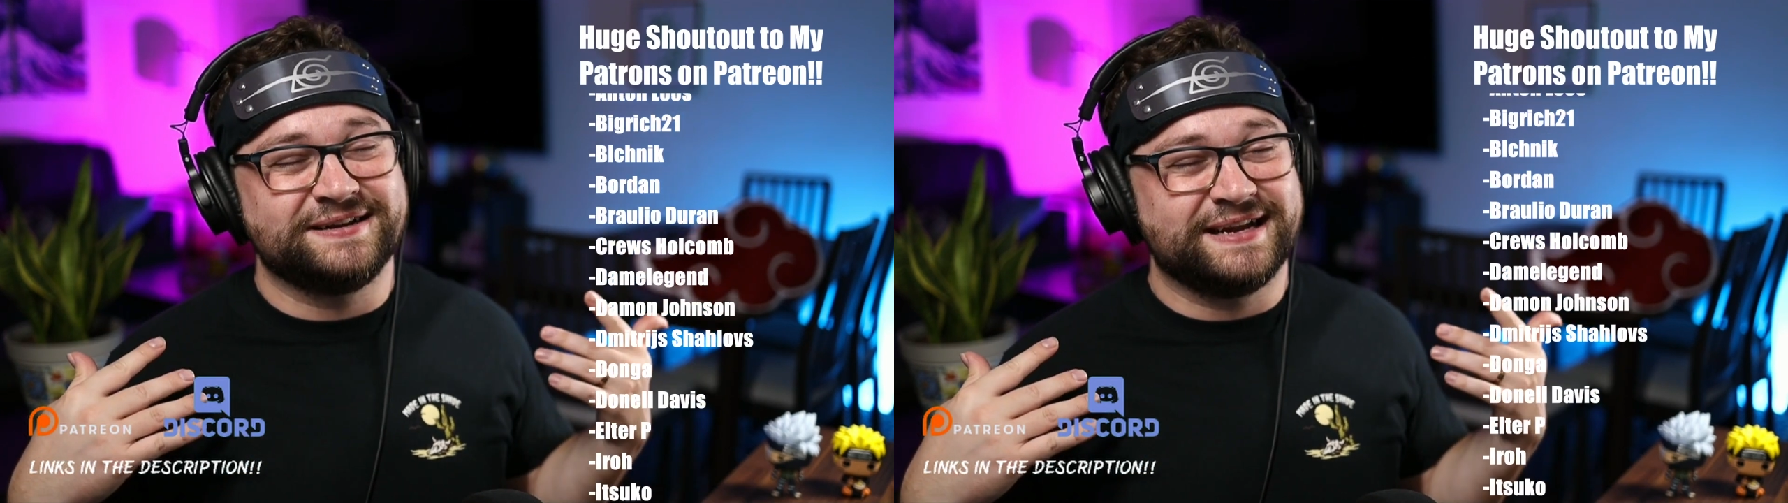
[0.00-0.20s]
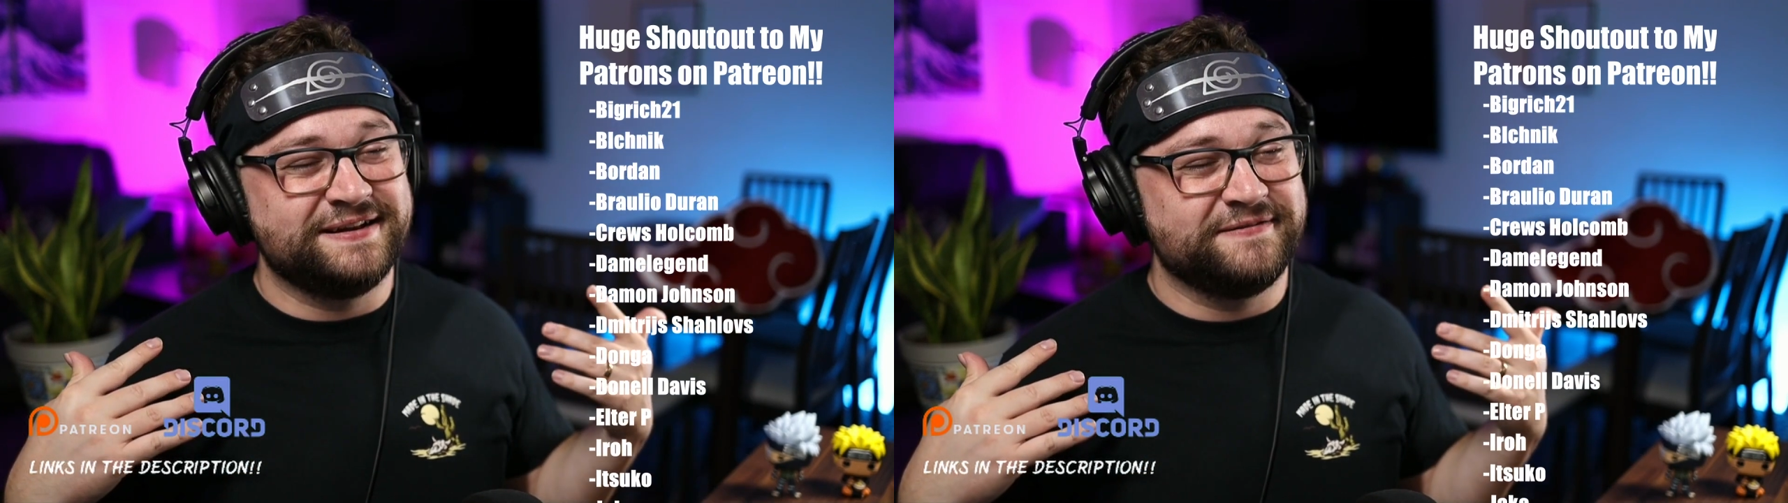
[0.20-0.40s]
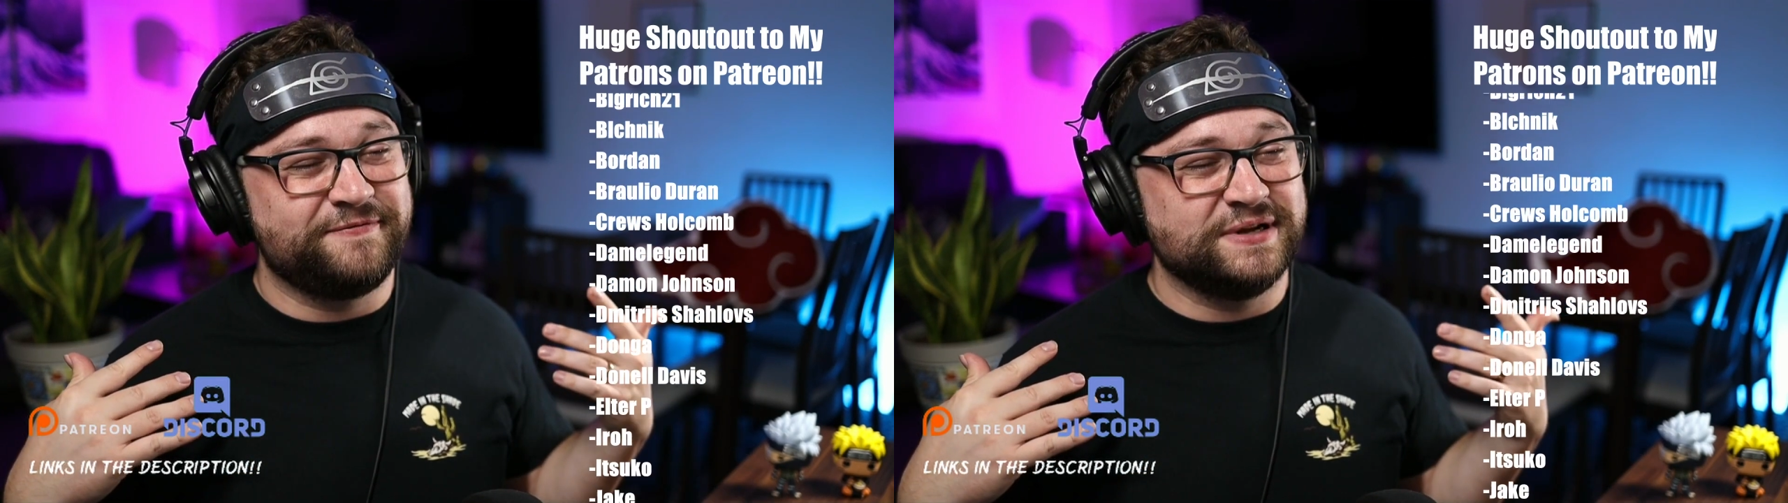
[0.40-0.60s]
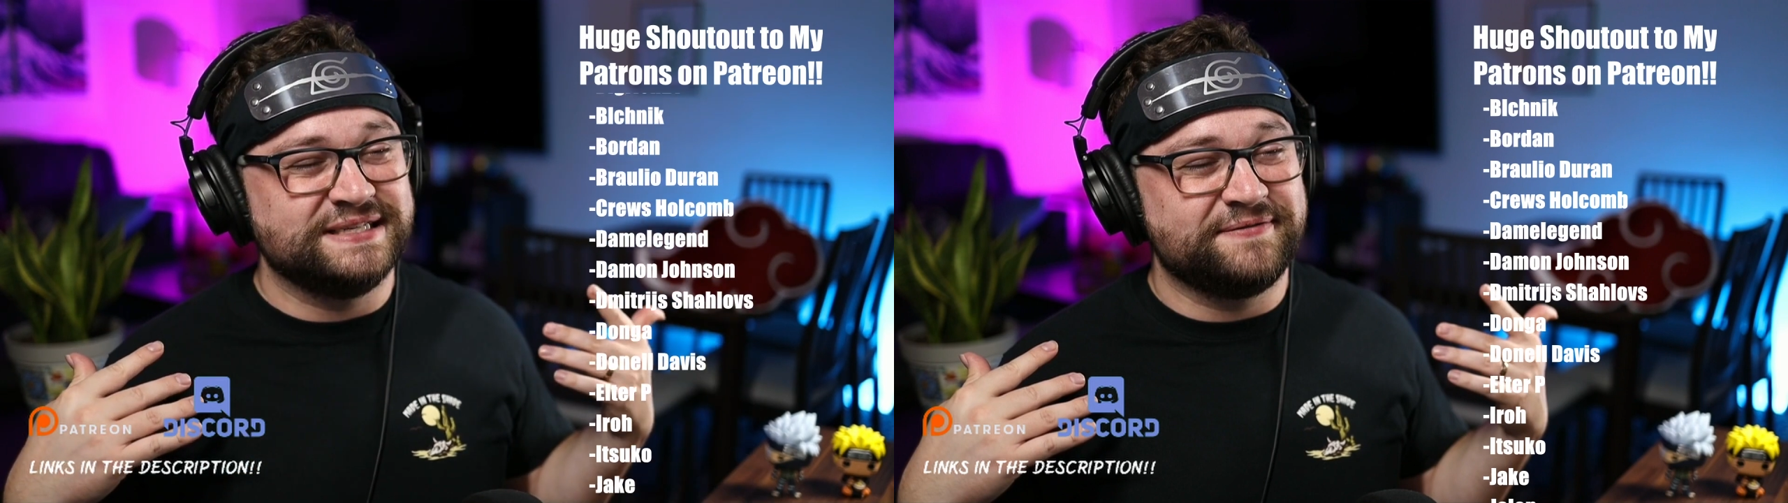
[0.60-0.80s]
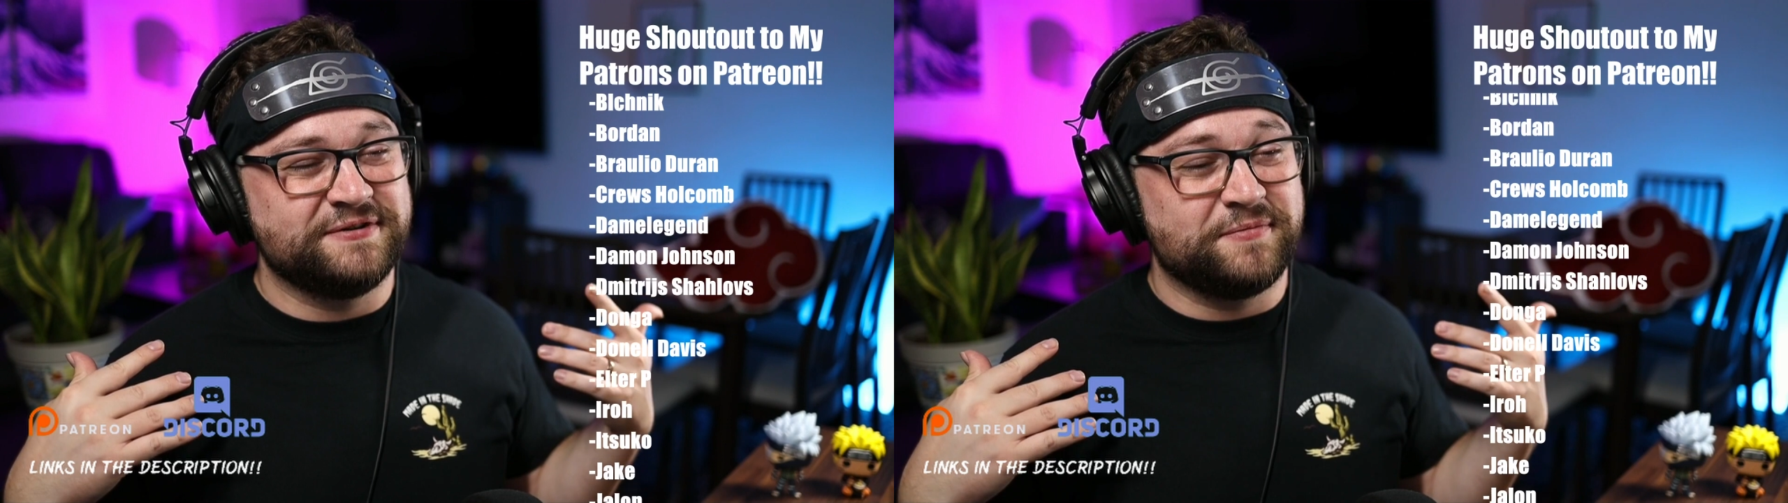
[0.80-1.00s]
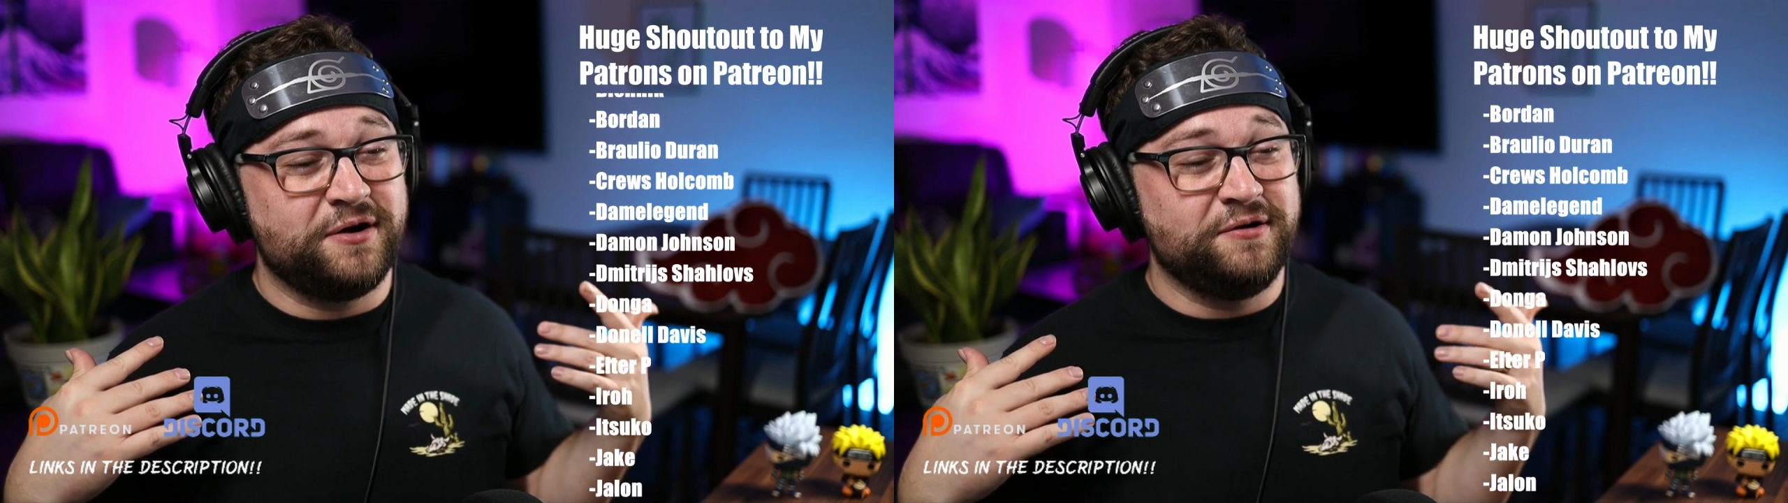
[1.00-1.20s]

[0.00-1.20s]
Get into 47 tomorrow.